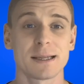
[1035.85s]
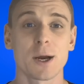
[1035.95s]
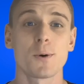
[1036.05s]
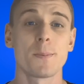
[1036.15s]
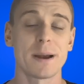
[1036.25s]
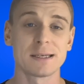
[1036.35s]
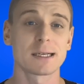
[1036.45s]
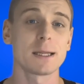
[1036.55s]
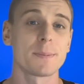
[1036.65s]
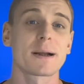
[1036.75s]
and they were
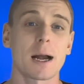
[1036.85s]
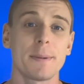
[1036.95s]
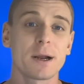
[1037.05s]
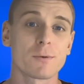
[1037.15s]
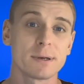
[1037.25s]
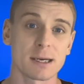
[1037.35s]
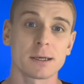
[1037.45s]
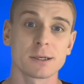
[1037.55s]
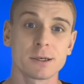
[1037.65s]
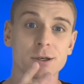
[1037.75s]
basically becoming a
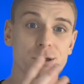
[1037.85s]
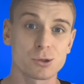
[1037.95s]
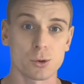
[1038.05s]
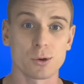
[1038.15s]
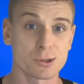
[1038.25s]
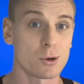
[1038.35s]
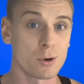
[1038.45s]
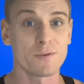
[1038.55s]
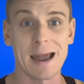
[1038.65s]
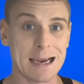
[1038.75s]
redundant source of